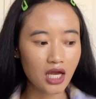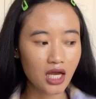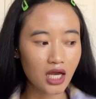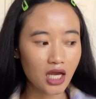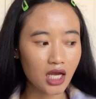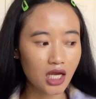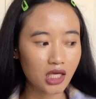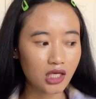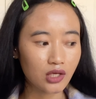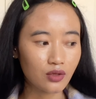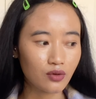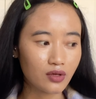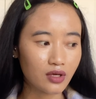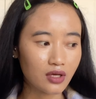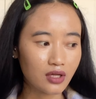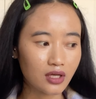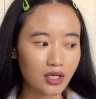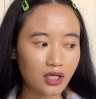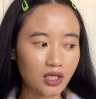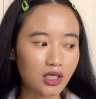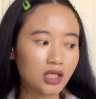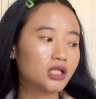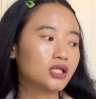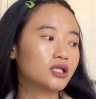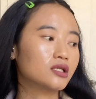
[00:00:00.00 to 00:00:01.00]
You
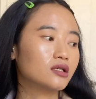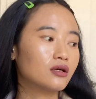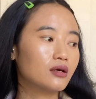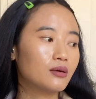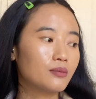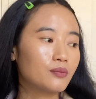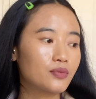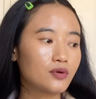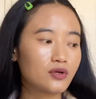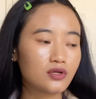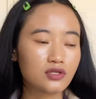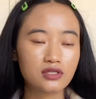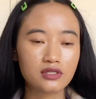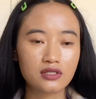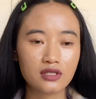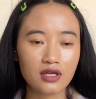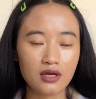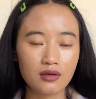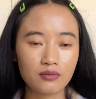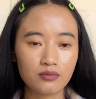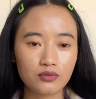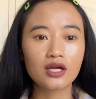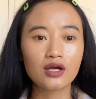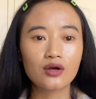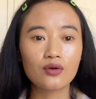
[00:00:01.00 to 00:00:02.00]
can purchase
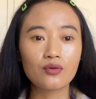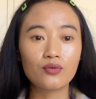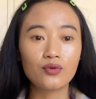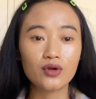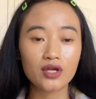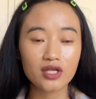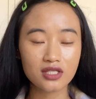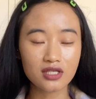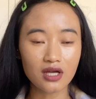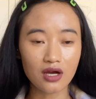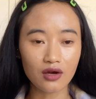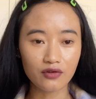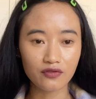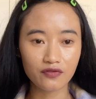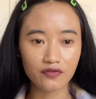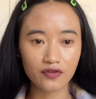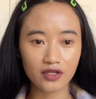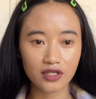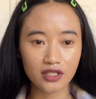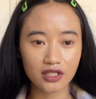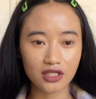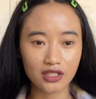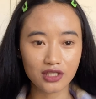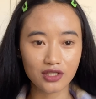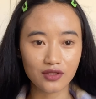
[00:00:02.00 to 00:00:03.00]
them. Which
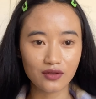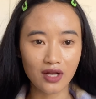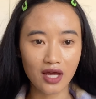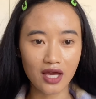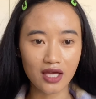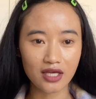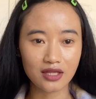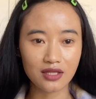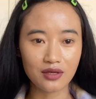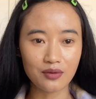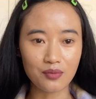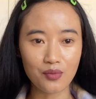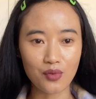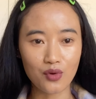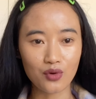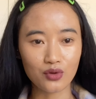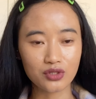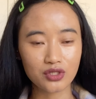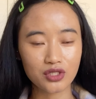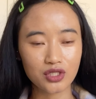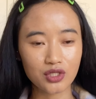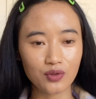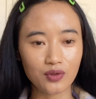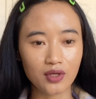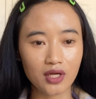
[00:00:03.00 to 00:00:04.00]
outfit did you like the
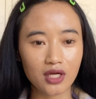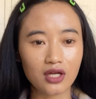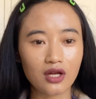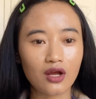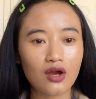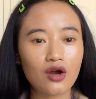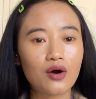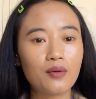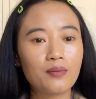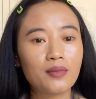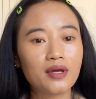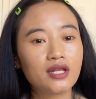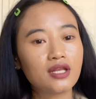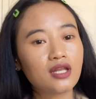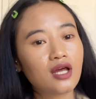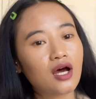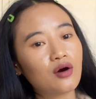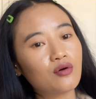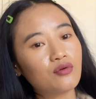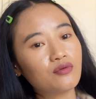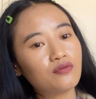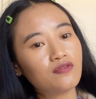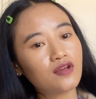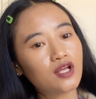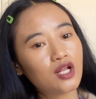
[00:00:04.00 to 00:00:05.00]
most? You can comment
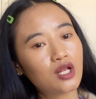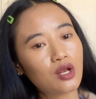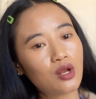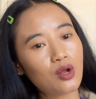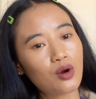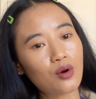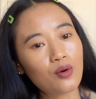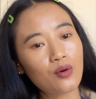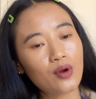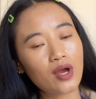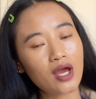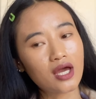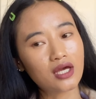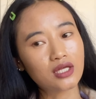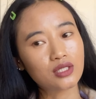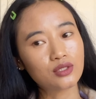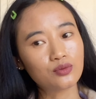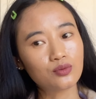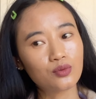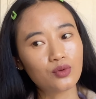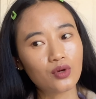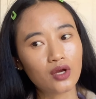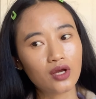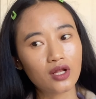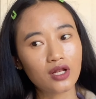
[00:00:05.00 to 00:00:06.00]
down below as
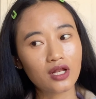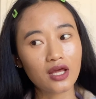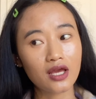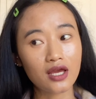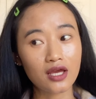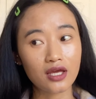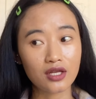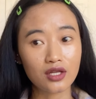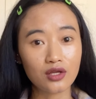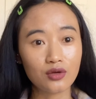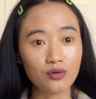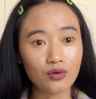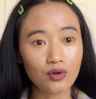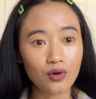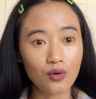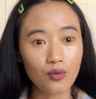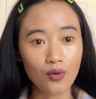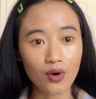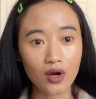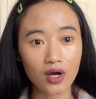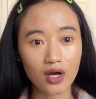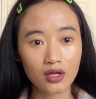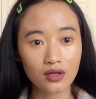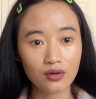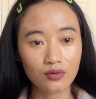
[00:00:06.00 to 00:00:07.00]
well. And you know
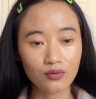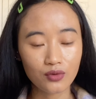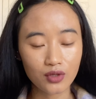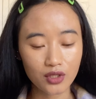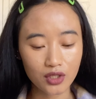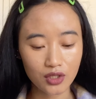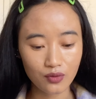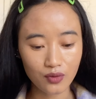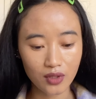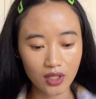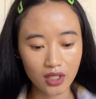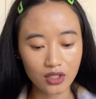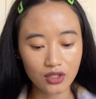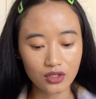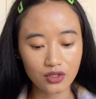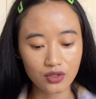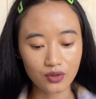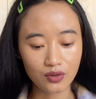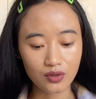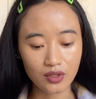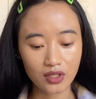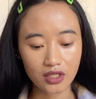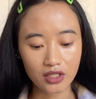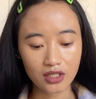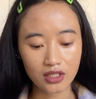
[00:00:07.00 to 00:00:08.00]
what you can
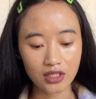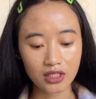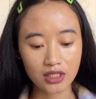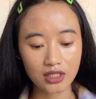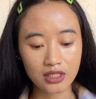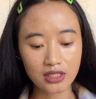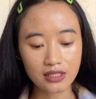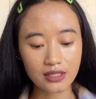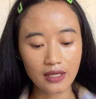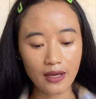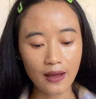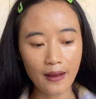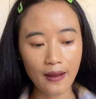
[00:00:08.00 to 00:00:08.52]
do is